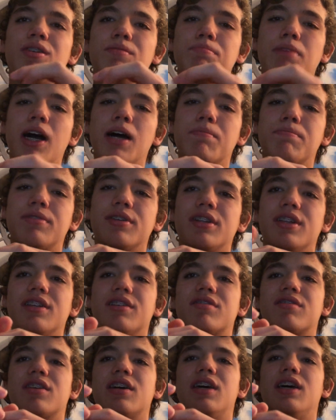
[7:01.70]

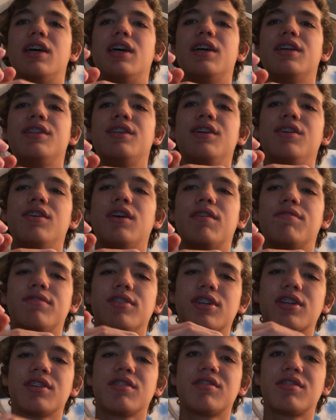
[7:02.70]
populous, then you have to
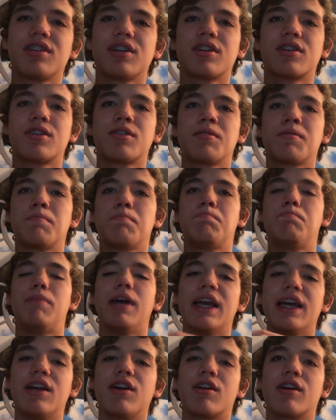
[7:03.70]
consider
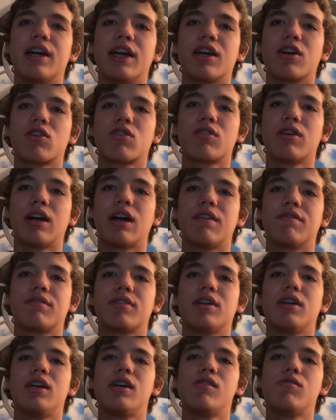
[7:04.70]
bigger aircraft,
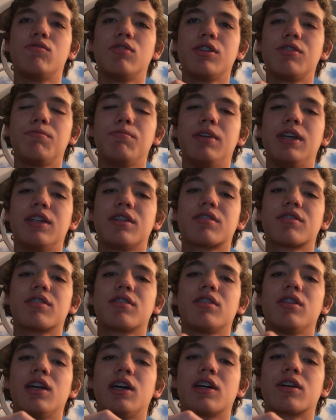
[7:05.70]
which means
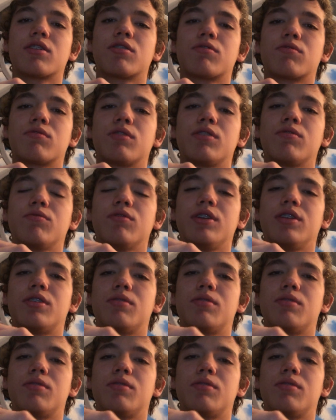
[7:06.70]
longer runways.